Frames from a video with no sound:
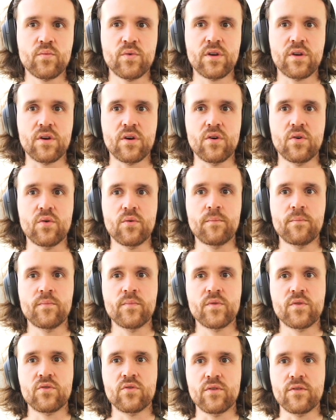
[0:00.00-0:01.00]
We go
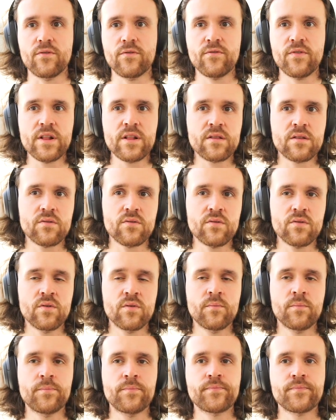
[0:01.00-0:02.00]
to the filter
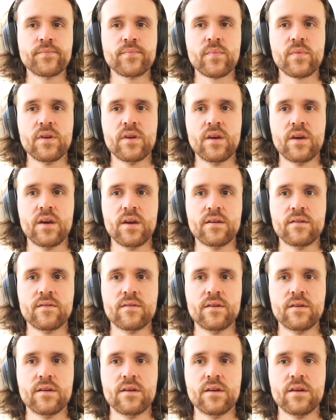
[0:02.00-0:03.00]

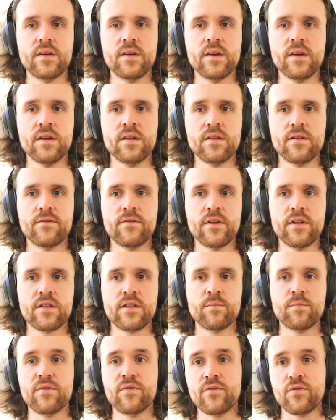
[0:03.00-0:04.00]
and in the
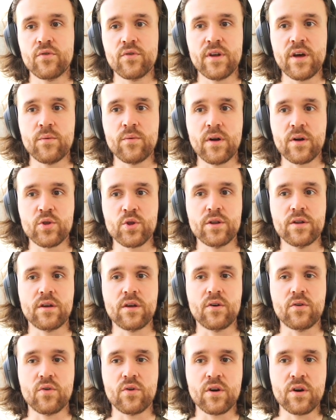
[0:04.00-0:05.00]
filter before that, we're actually
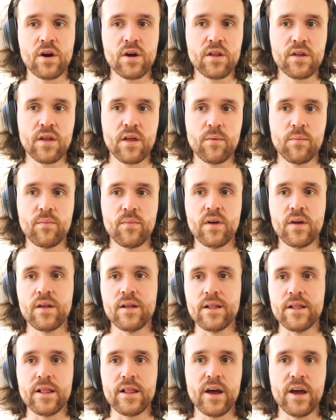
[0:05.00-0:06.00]
going to color them
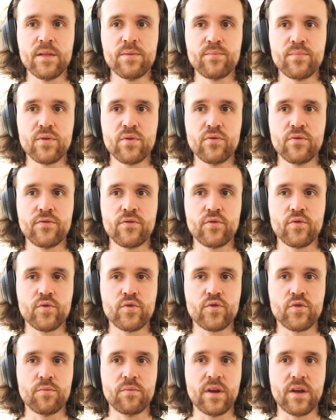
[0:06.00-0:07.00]
light blue
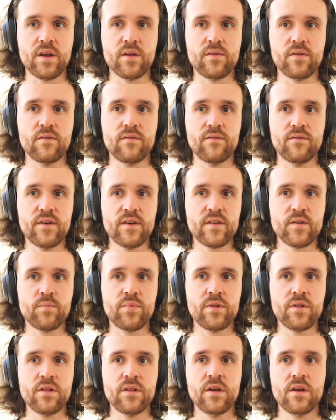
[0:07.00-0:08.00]
first to make it
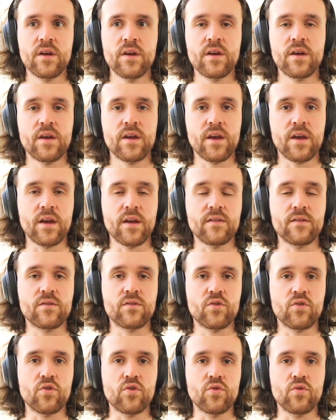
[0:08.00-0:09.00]
visible and
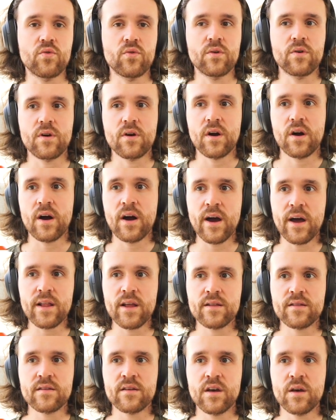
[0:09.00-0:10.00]
to
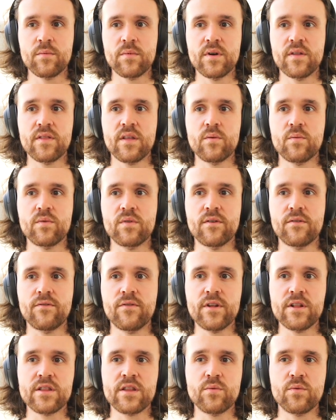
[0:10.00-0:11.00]
highlight them. And then in the
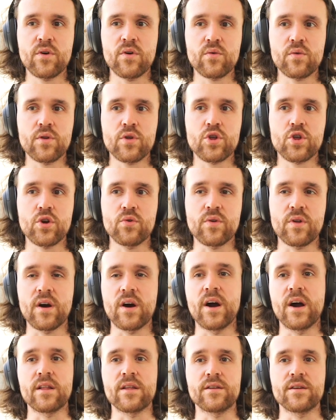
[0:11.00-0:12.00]
filter, we only show the
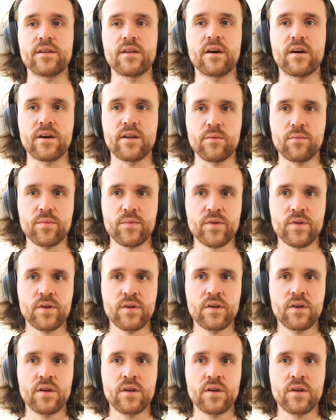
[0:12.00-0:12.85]
highlighted items.